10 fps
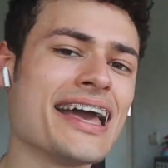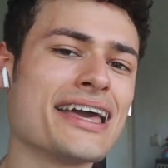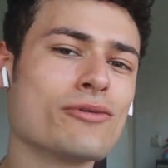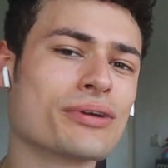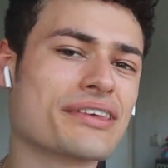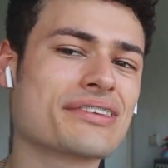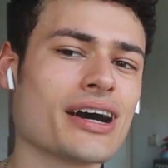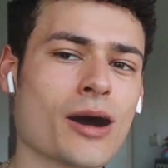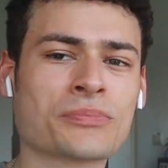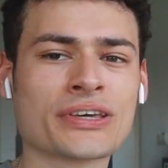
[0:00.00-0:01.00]
Hey, what
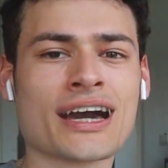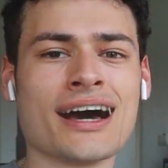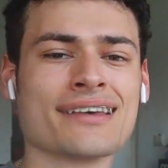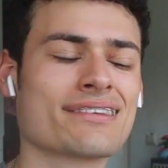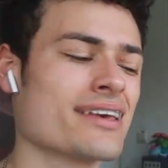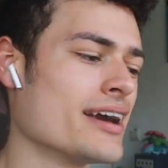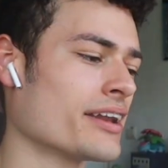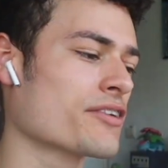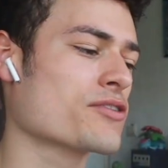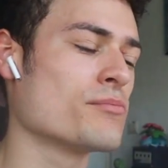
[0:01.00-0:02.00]
is up, you guys?
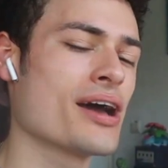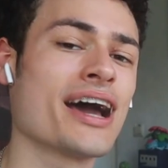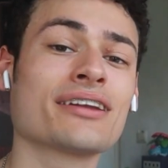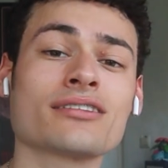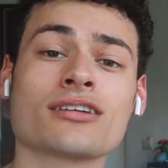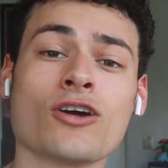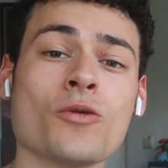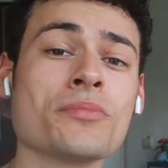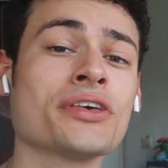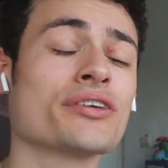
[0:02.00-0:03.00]
It is your man, your
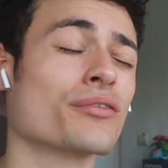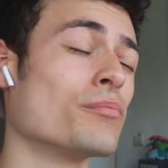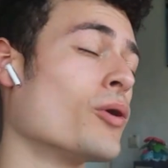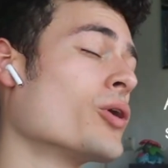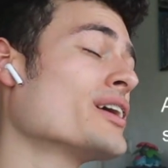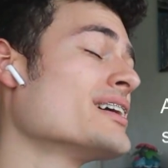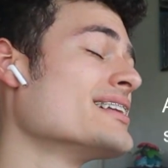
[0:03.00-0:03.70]
homie, your boy,